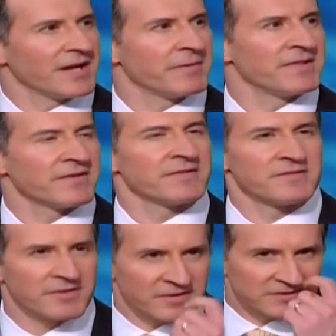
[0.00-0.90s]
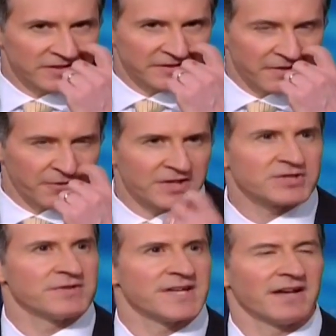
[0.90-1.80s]
I mean, there, there, there are clearly there are
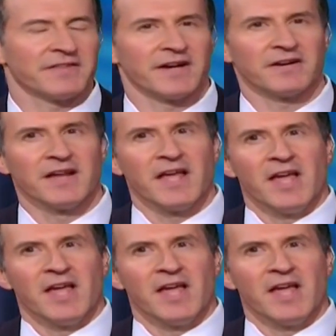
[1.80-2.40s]
issues out there.